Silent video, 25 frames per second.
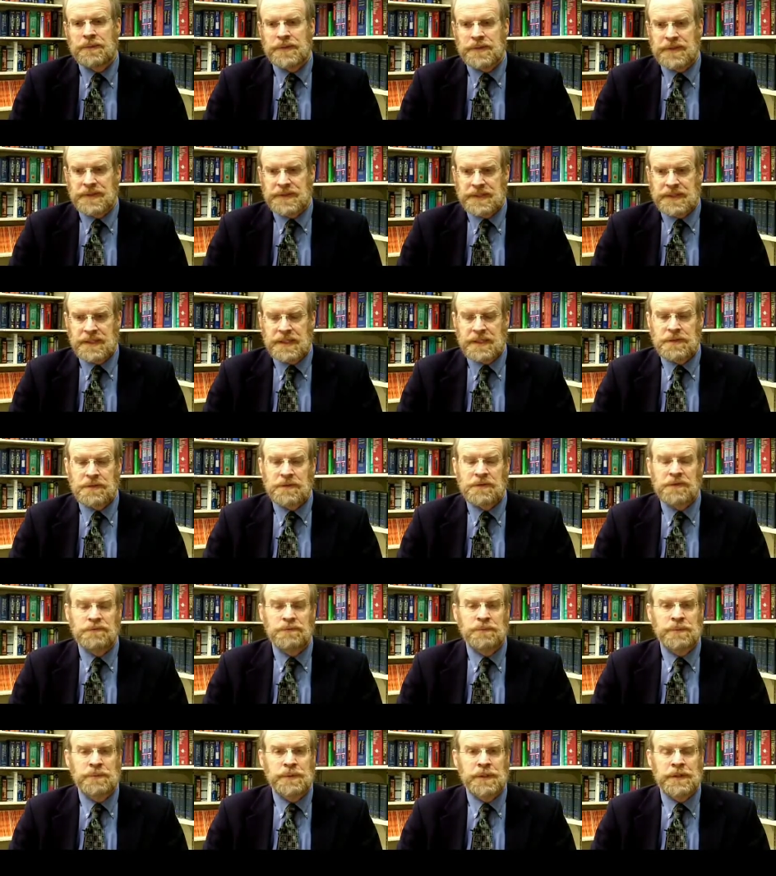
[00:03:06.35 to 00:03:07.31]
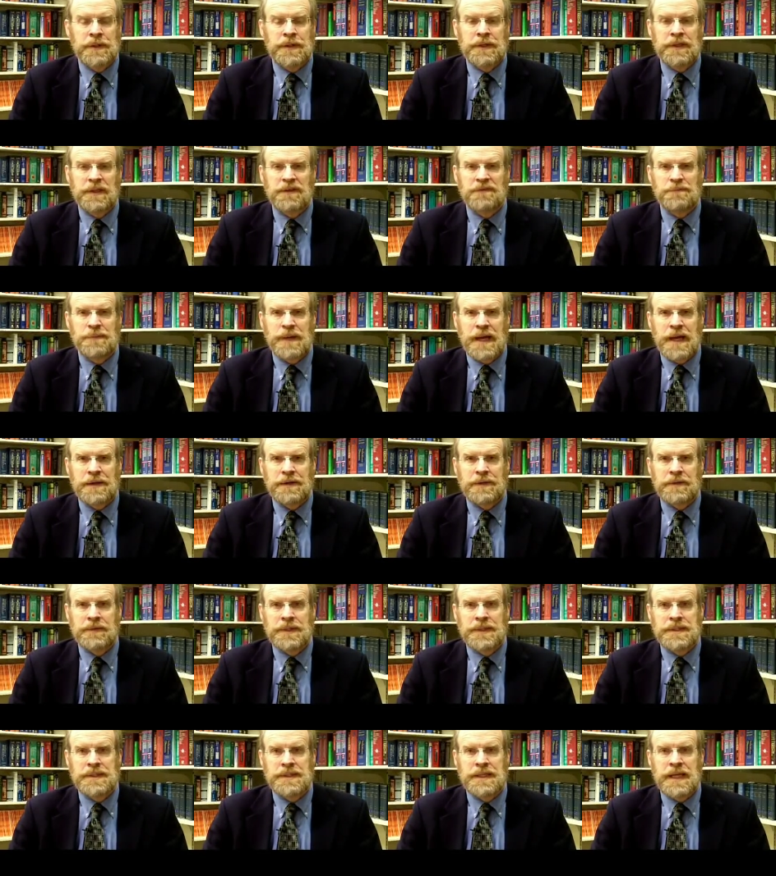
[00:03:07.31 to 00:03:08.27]
which is the issue of blurring of
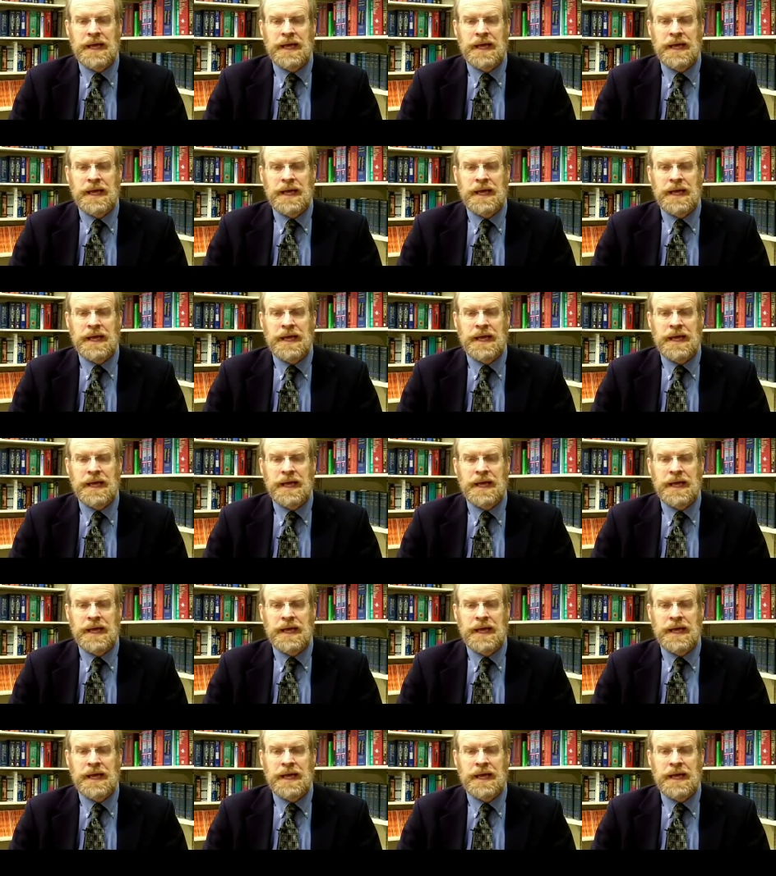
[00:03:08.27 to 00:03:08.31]
boundaries